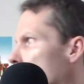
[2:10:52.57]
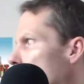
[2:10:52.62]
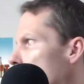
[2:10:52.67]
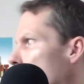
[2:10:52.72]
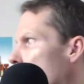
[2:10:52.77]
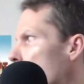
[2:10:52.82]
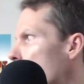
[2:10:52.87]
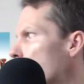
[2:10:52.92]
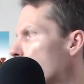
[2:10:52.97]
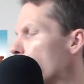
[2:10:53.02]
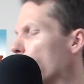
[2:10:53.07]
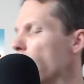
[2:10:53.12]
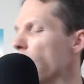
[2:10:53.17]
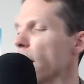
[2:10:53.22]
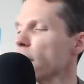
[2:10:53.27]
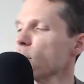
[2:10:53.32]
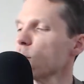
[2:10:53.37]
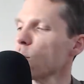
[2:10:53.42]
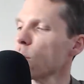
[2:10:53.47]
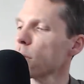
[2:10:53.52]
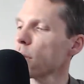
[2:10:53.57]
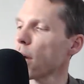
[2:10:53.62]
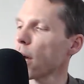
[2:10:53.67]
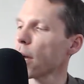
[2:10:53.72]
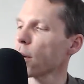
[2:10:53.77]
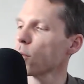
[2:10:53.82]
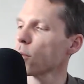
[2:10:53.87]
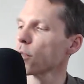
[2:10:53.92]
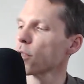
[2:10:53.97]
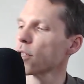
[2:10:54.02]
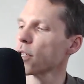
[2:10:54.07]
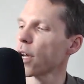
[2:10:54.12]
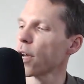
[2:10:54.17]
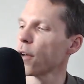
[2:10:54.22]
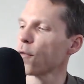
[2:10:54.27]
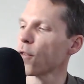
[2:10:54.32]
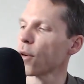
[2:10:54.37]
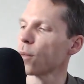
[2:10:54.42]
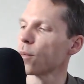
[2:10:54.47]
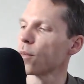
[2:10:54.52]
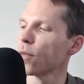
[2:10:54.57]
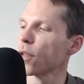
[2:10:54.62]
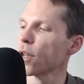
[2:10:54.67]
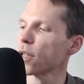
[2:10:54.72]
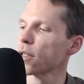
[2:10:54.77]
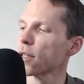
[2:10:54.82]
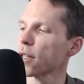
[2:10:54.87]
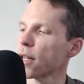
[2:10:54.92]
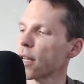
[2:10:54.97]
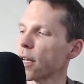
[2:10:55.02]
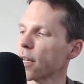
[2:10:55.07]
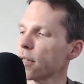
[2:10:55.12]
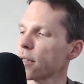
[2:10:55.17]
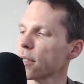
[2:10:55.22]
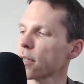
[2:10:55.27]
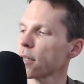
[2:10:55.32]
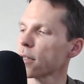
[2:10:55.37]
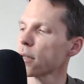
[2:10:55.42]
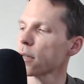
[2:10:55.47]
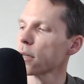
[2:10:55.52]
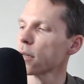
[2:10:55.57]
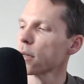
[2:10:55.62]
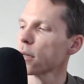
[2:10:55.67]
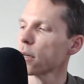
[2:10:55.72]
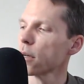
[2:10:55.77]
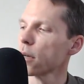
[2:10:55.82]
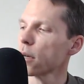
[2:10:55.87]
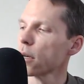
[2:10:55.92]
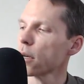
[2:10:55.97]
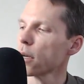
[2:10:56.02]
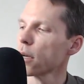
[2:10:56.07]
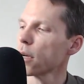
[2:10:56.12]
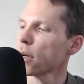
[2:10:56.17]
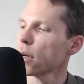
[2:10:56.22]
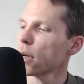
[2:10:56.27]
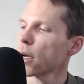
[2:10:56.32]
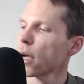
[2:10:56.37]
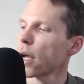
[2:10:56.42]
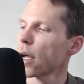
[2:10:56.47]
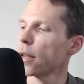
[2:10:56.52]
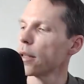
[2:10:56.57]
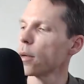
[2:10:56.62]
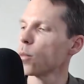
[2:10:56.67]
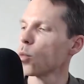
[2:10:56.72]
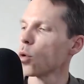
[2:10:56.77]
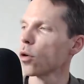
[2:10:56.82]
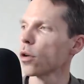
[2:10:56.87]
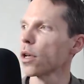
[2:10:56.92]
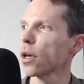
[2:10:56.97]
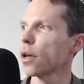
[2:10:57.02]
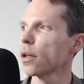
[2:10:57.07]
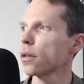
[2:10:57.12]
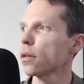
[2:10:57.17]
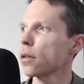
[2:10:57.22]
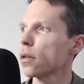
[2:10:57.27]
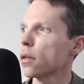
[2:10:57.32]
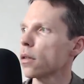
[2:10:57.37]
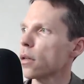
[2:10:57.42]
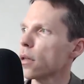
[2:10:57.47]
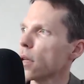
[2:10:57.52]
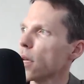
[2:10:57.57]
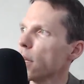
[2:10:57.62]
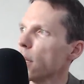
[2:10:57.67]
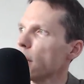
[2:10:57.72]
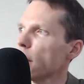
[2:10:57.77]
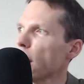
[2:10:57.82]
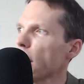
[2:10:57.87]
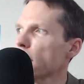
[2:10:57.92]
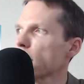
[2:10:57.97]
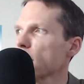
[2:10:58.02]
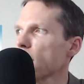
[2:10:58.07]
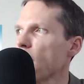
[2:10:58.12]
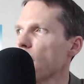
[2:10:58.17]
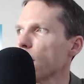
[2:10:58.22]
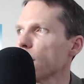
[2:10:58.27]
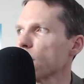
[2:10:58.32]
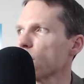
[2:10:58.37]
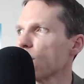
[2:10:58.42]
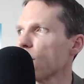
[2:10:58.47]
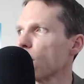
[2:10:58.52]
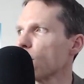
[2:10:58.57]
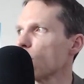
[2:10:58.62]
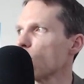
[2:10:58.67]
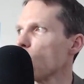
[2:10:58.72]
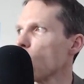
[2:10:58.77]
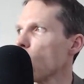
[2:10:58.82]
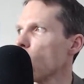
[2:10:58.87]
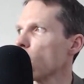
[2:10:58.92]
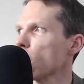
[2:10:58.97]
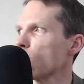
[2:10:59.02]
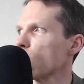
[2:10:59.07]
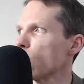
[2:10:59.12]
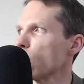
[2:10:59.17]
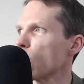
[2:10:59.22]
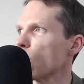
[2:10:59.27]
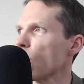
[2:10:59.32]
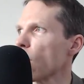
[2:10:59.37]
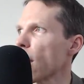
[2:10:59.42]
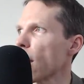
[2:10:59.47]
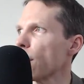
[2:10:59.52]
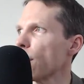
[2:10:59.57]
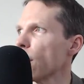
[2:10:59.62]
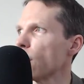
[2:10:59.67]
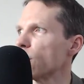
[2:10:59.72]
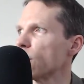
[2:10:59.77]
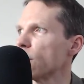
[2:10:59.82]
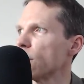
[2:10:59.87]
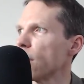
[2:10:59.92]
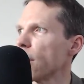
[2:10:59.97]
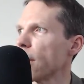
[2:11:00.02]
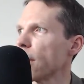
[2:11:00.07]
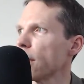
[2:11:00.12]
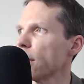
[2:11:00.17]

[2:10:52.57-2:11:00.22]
All right, the last one I will say from this list, and then we'll get any last comments from you all, and we will wrap up today.